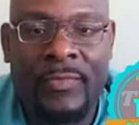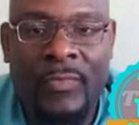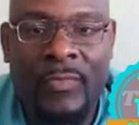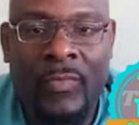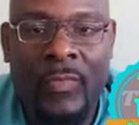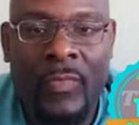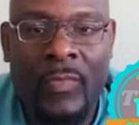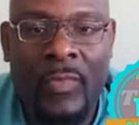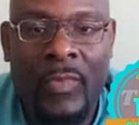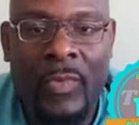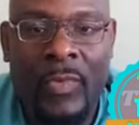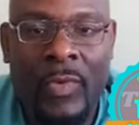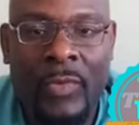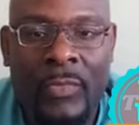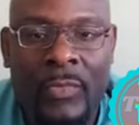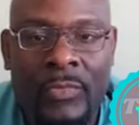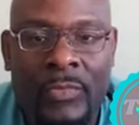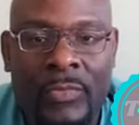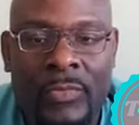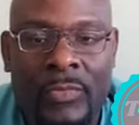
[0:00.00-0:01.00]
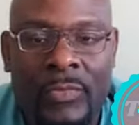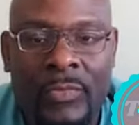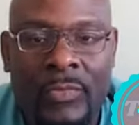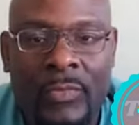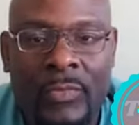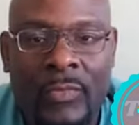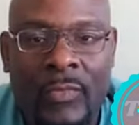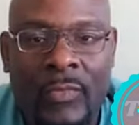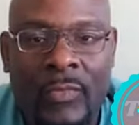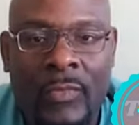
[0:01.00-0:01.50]

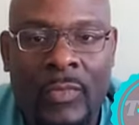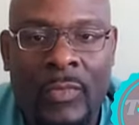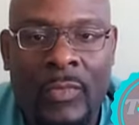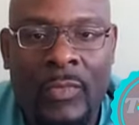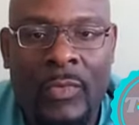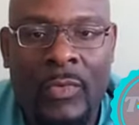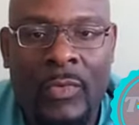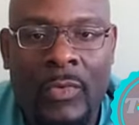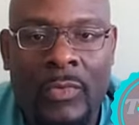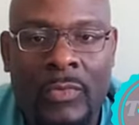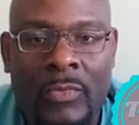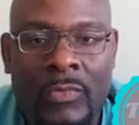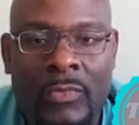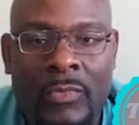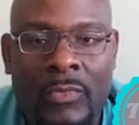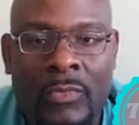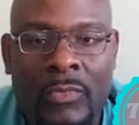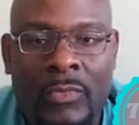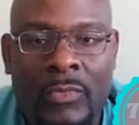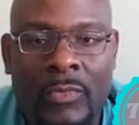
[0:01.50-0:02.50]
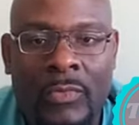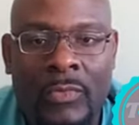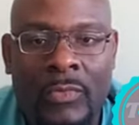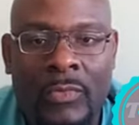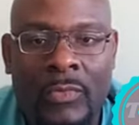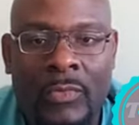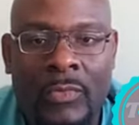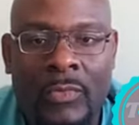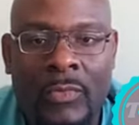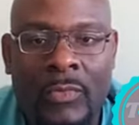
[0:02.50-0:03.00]

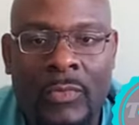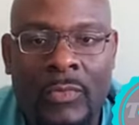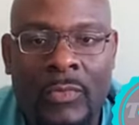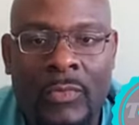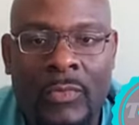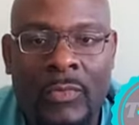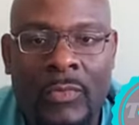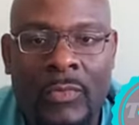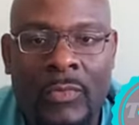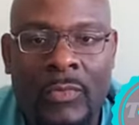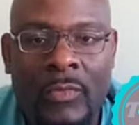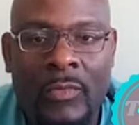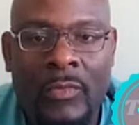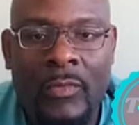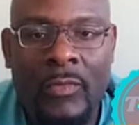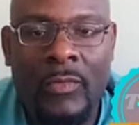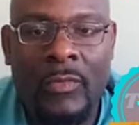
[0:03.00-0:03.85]
(silence)